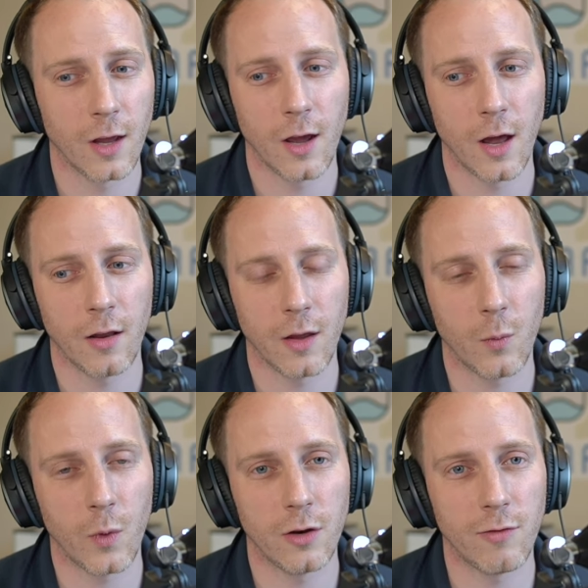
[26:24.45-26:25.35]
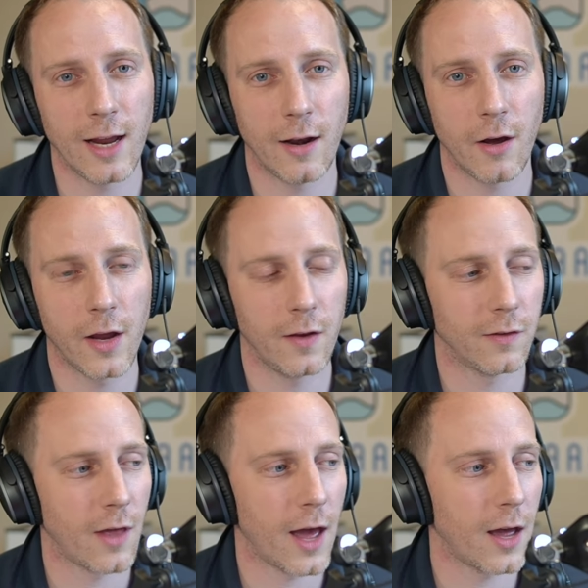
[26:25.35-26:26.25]
And I think when you realize
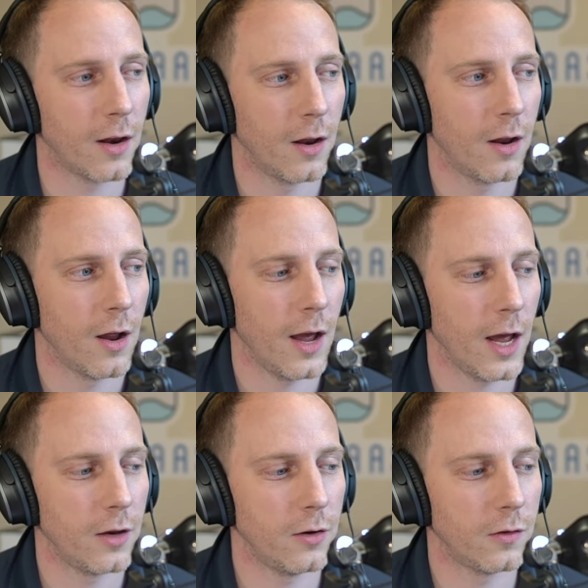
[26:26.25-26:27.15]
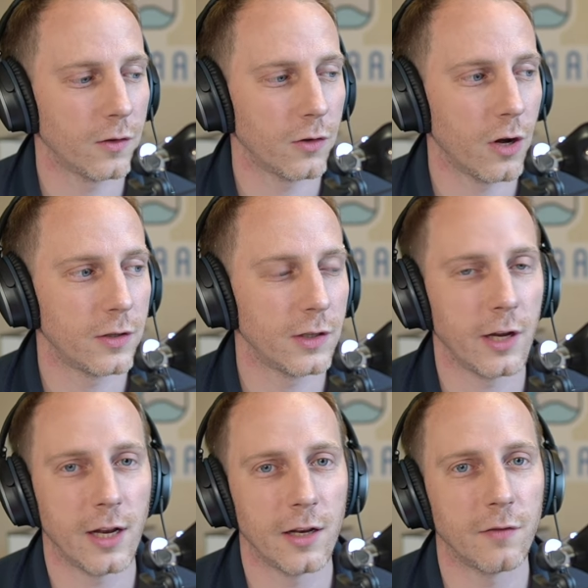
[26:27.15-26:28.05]
that, and you start to
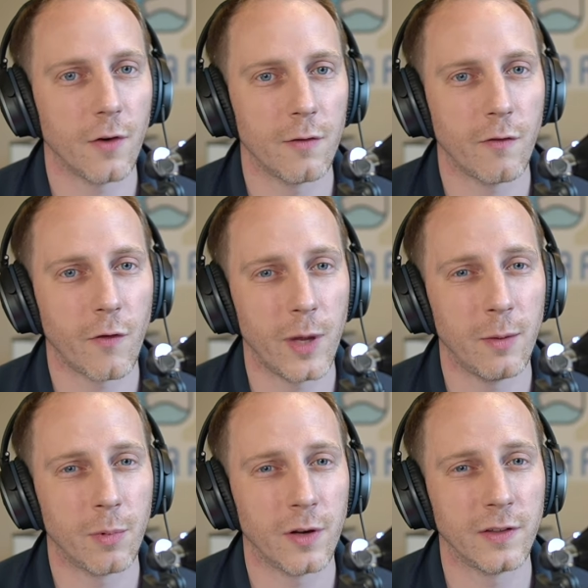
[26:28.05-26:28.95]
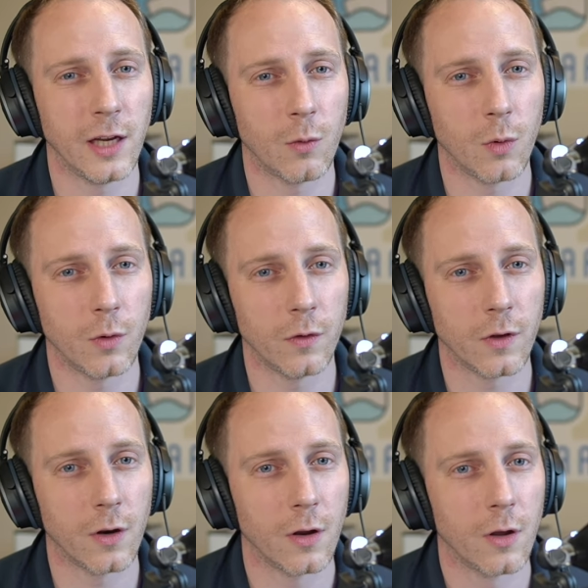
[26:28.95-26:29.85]
identify with other people as equals
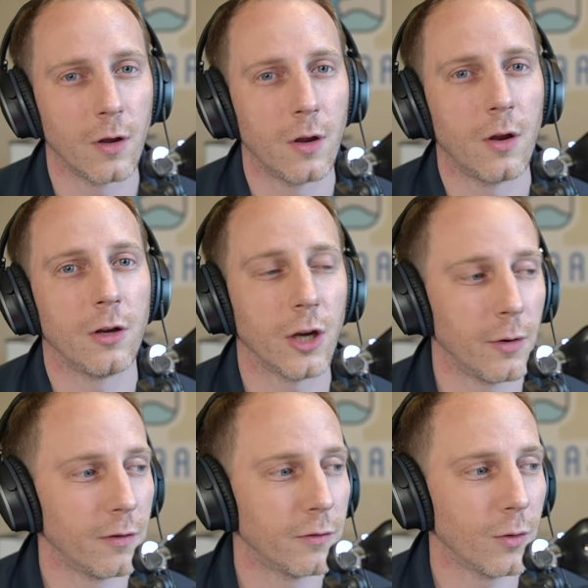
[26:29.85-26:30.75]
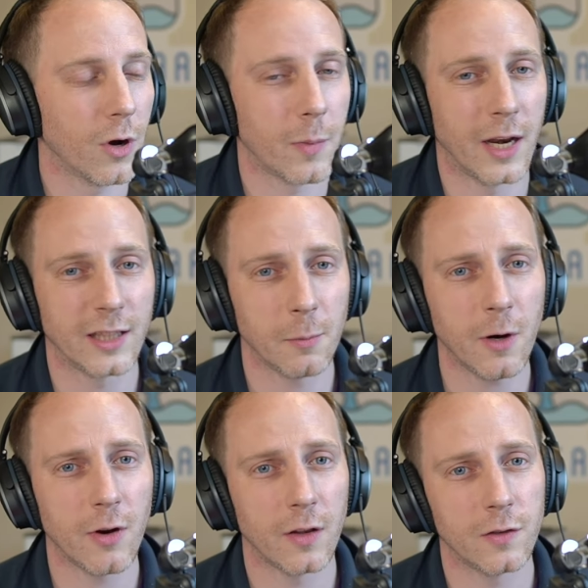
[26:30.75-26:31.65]
and going through a common
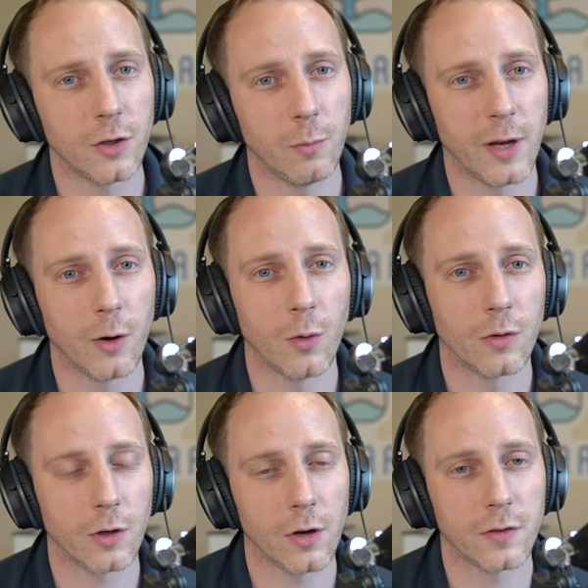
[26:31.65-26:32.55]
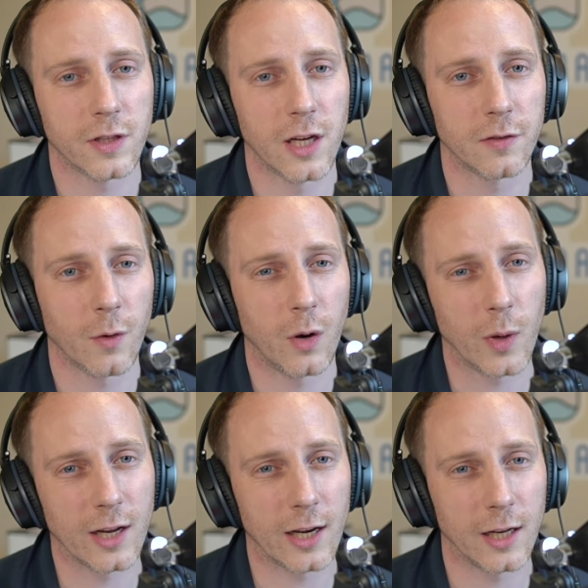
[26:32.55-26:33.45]
experience, you build closeness very
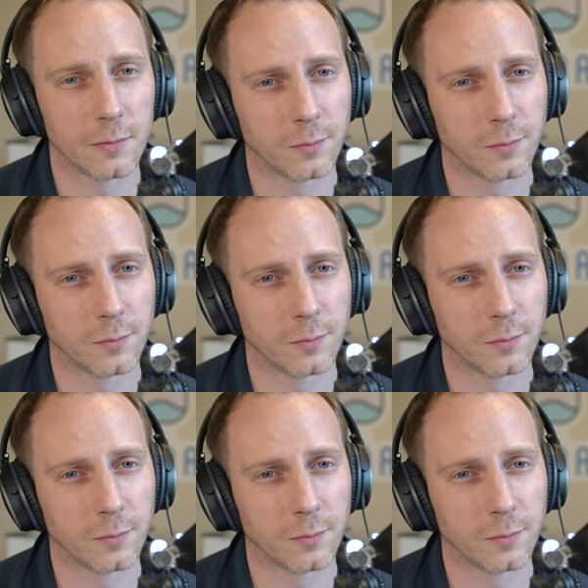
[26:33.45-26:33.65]
quickly.